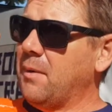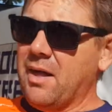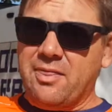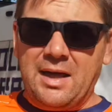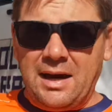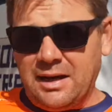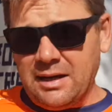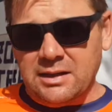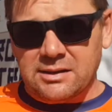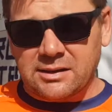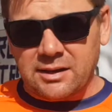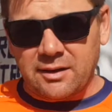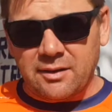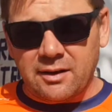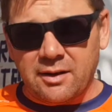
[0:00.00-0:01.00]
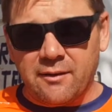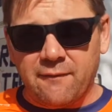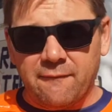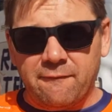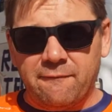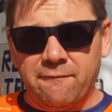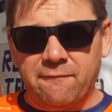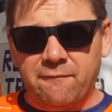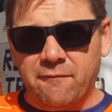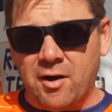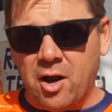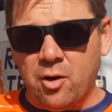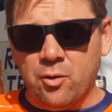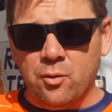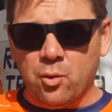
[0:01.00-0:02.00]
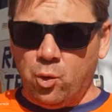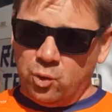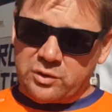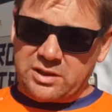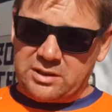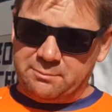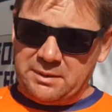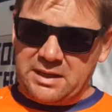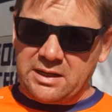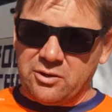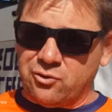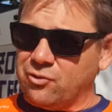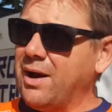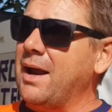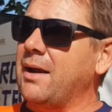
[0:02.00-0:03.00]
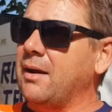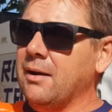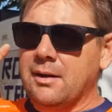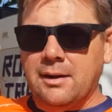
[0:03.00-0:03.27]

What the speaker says: That is the flow or speed track,